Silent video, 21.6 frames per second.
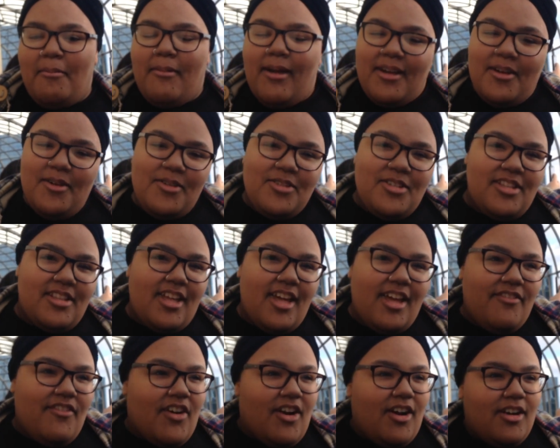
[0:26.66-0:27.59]
My goals in
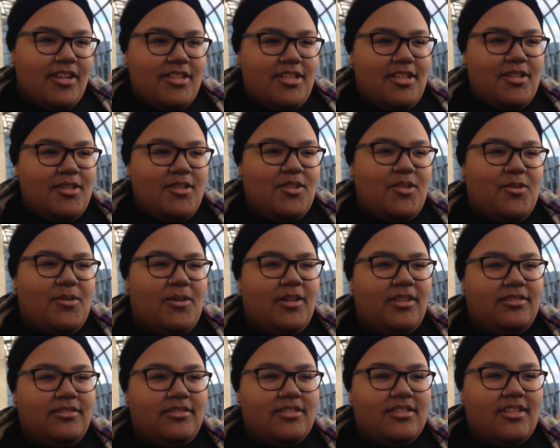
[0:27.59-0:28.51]
life are
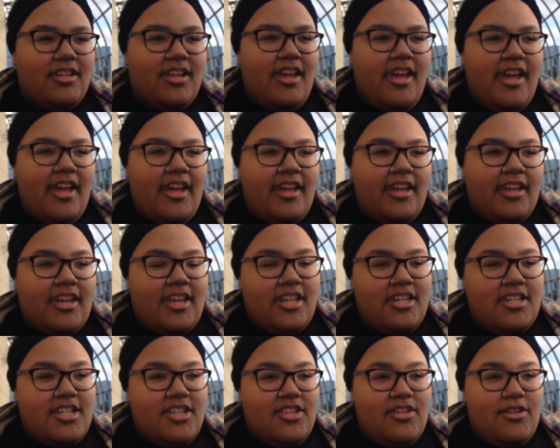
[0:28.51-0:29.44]
to
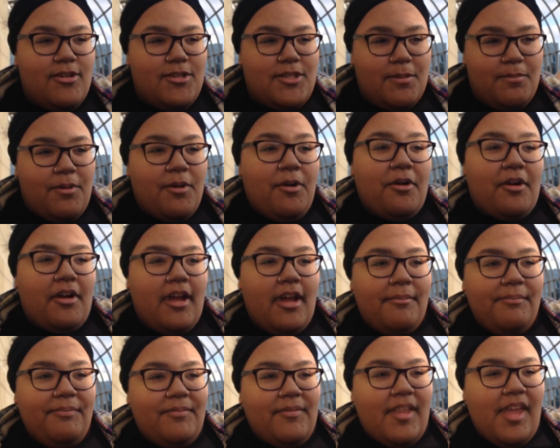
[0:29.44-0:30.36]
get into the nursing
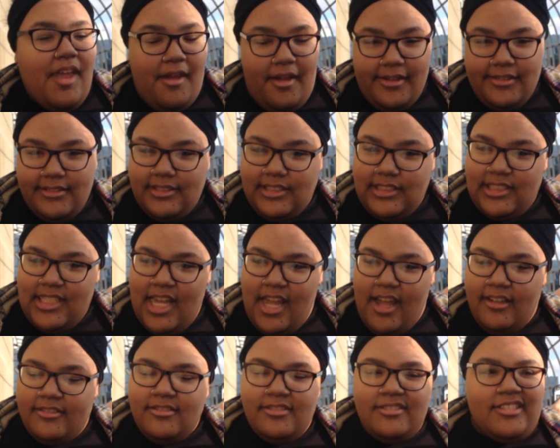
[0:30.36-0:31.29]
program,
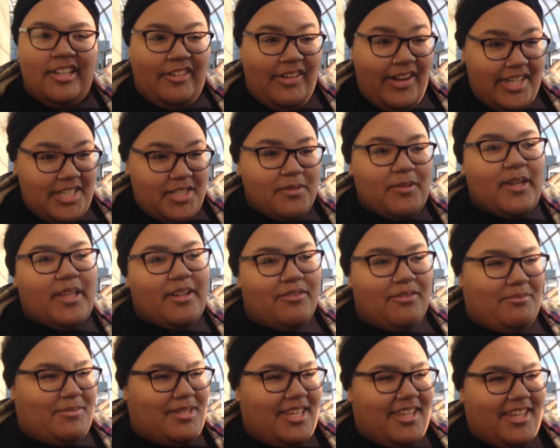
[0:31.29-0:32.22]
graduate
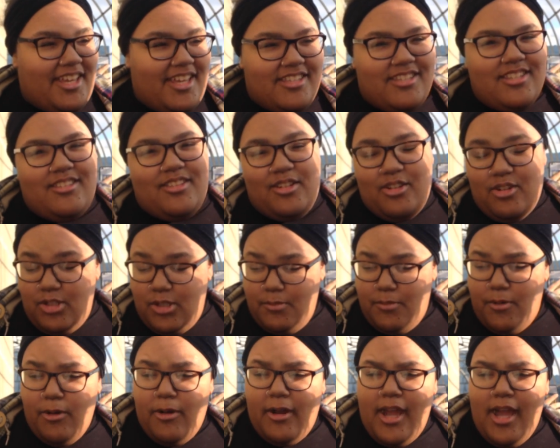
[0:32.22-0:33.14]
from St. Kate's in the
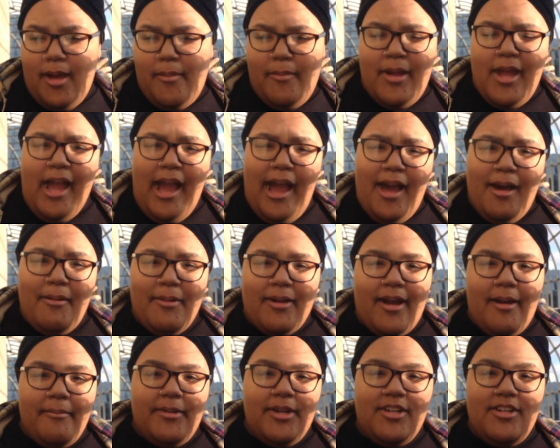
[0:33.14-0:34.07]
nursing program,
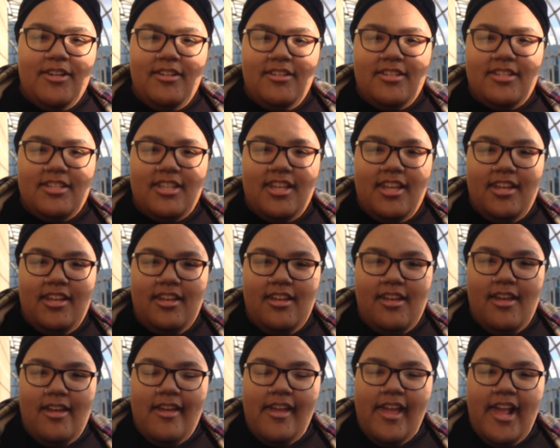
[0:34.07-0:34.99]
become a nurse,
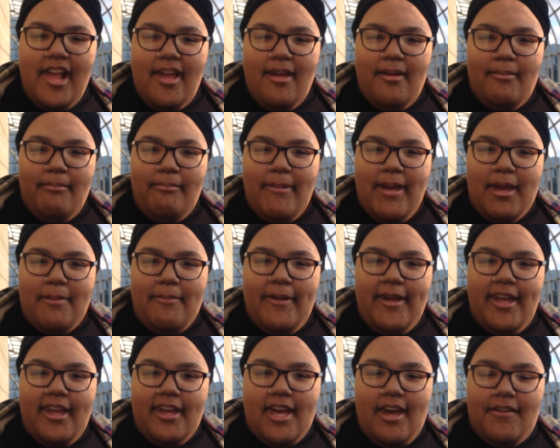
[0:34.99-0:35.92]
make
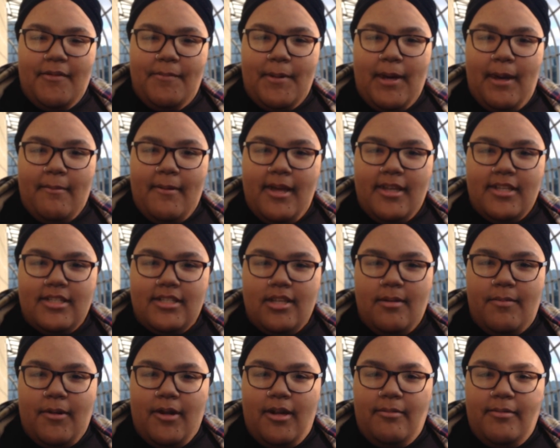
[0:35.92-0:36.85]
bank, have a bomb ass
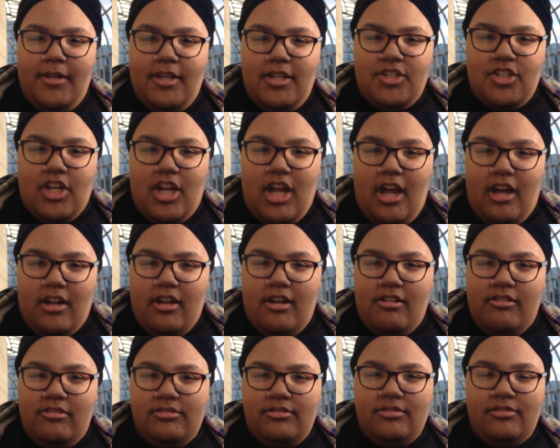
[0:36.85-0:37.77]
apartment in
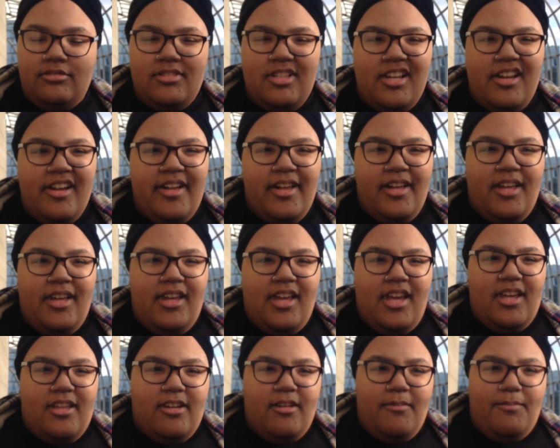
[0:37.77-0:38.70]
Chicago,
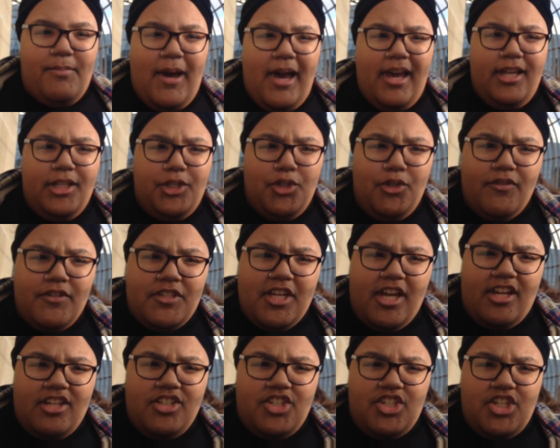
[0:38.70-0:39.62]
and buy a Louis
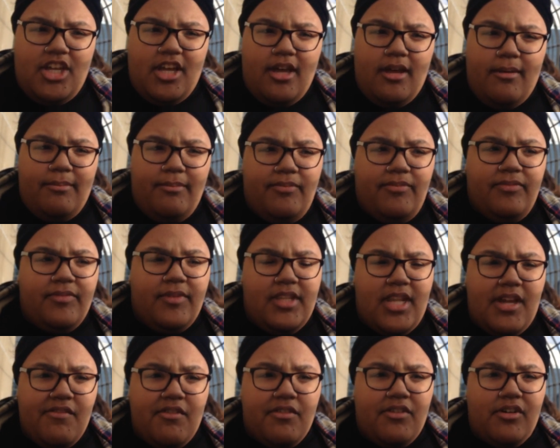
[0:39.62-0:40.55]
Vuitton GM
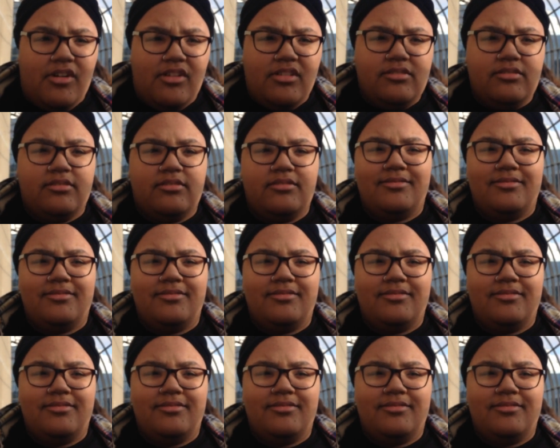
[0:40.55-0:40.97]
Neverfull,